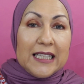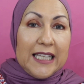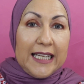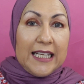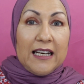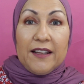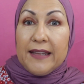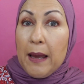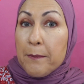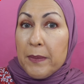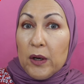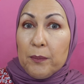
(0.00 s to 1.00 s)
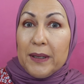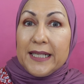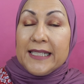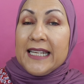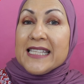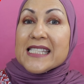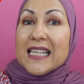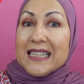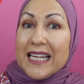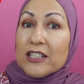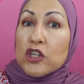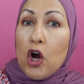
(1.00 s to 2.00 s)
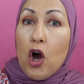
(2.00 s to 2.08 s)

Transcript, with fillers: clicking on that bell button and select